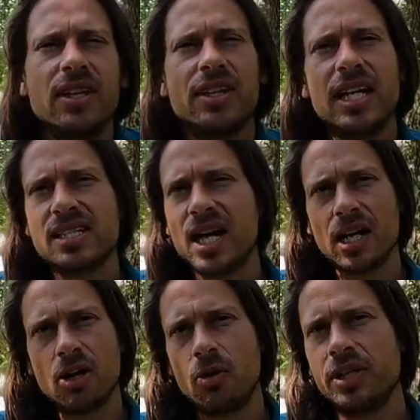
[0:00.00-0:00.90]
things
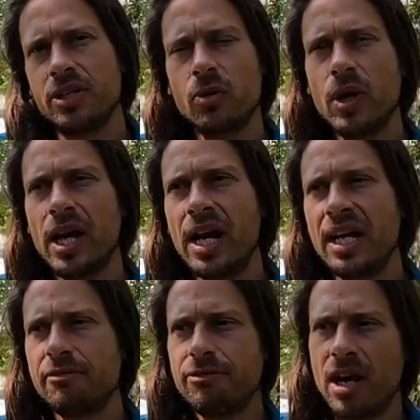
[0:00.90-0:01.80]
not going your way,
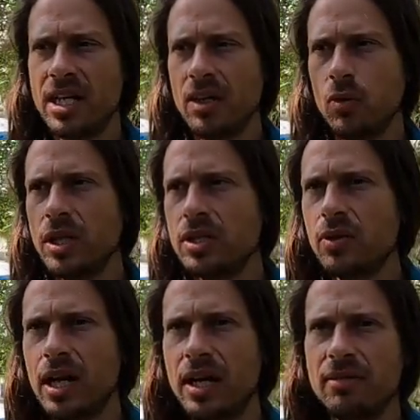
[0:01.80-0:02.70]
and finding when
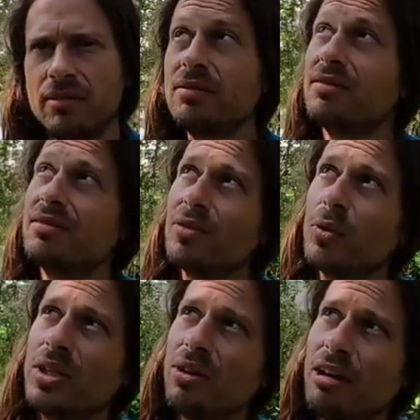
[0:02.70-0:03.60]
do
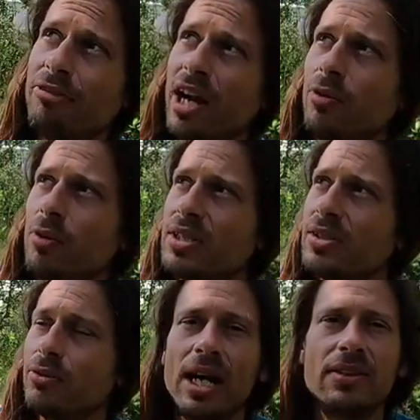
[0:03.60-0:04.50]
I find what's
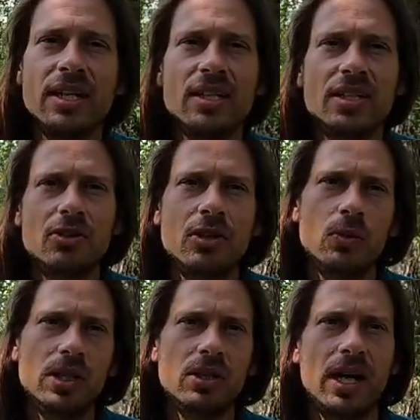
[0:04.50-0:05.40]
the right thing to do, and
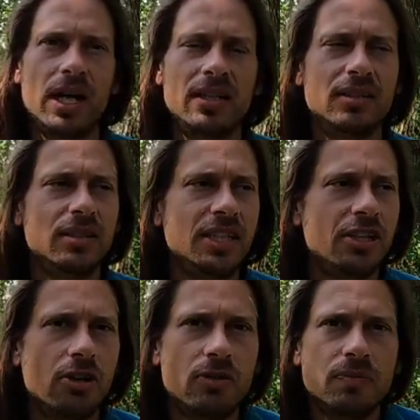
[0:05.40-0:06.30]
when do I, you
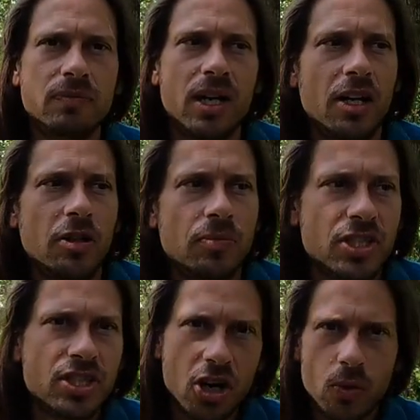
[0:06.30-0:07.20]
know,
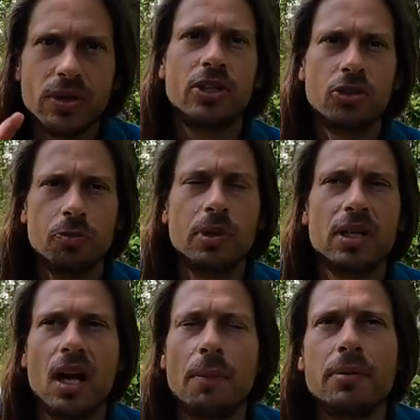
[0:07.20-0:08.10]
just go with the group and
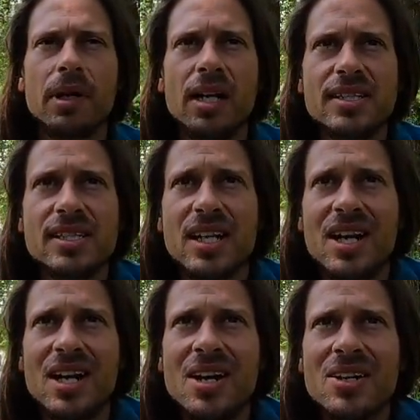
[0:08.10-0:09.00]
compromise.
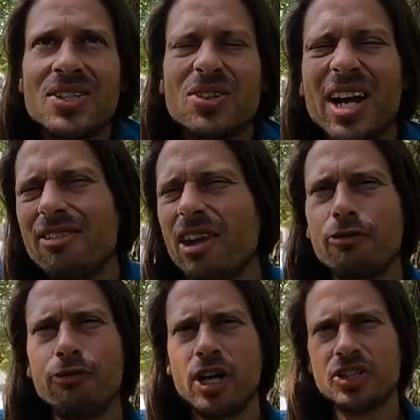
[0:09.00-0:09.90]
So kind of a lot of
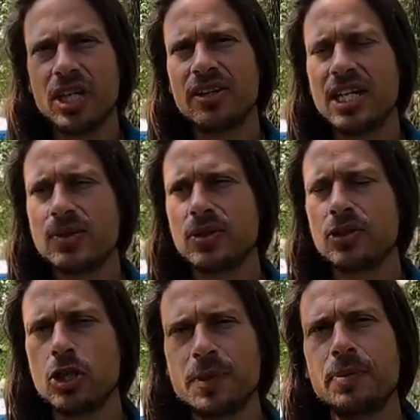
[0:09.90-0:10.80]
frustrating things with
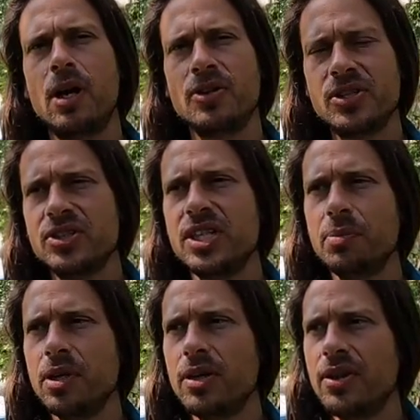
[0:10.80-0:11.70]
groups, but also some
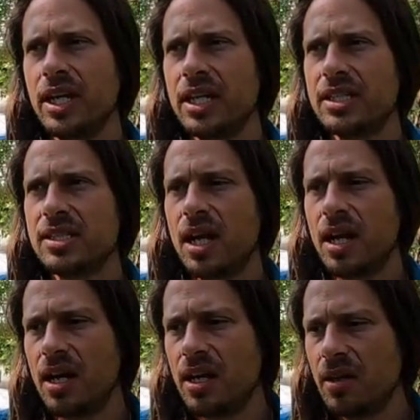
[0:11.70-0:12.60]
good things.
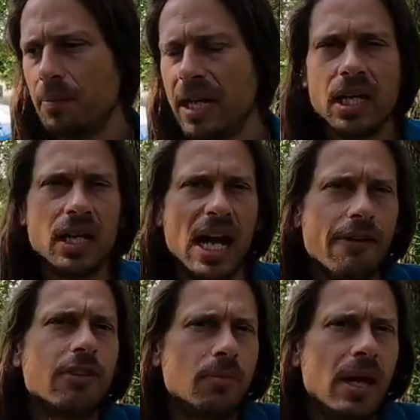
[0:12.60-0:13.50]

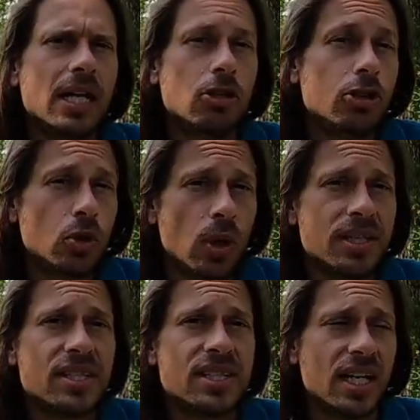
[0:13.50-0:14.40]
Having to make new
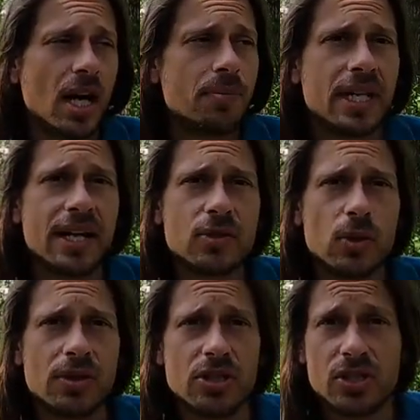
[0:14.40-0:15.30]
choices and updates
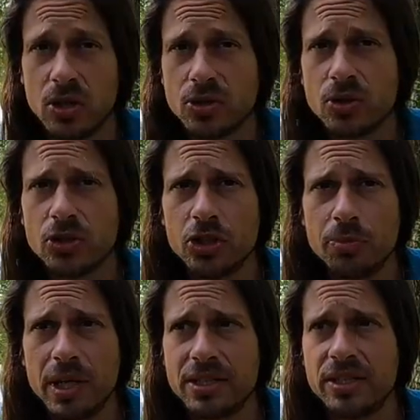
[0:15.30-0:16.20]
with your social
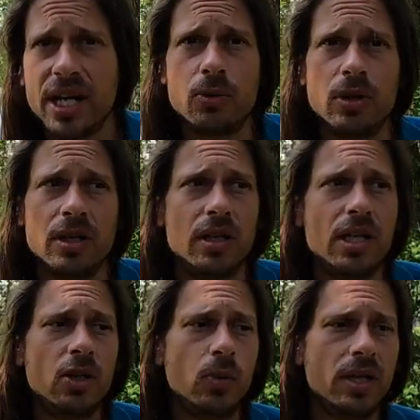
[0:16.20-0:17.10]
group and your network,
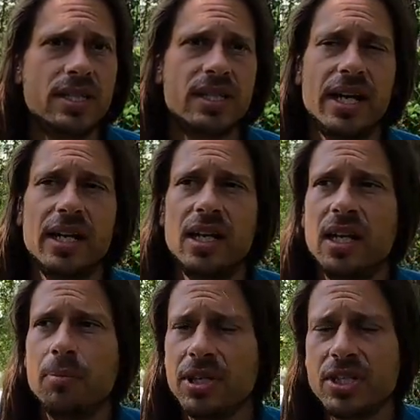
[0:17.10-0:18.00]
we could say.
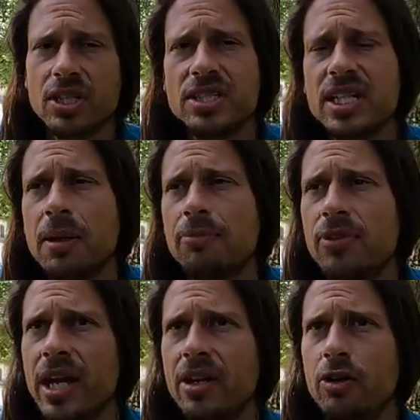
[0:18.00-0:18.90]
But it's a good time for
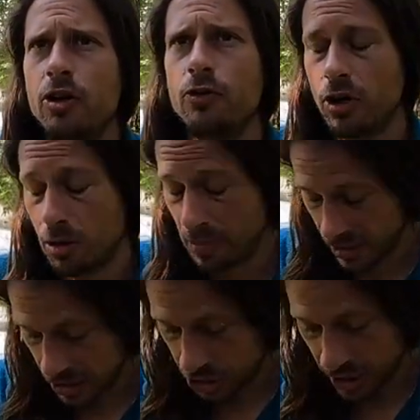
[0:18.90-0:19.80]
that overall,
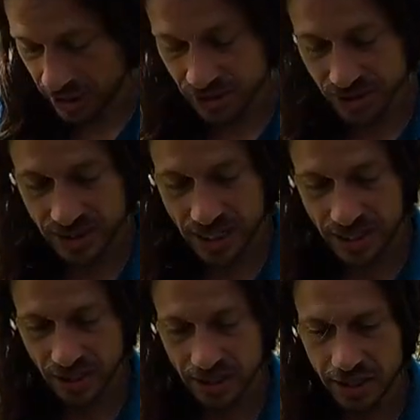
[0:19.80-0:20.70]
making changes in that
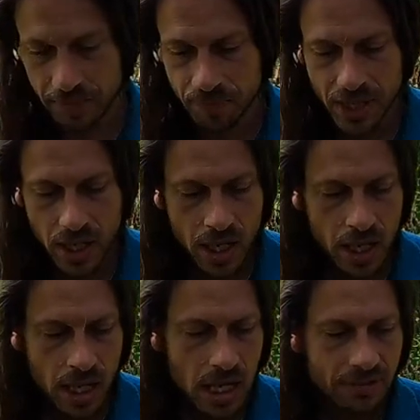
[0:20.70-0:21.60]
area.
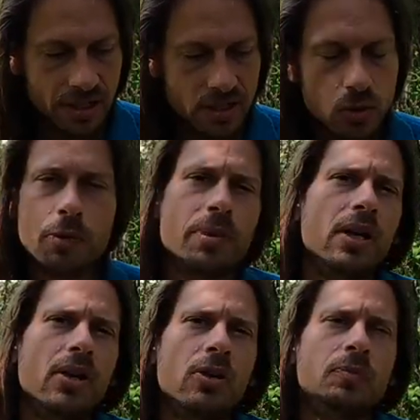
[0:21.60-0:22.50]
And then
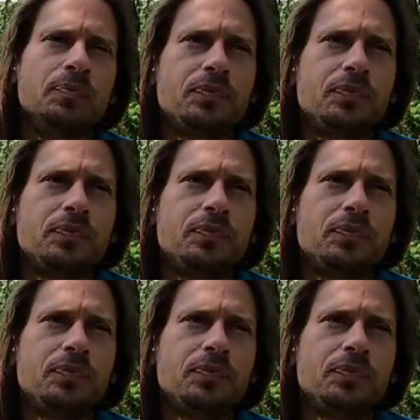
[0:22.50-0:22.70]
Scorpio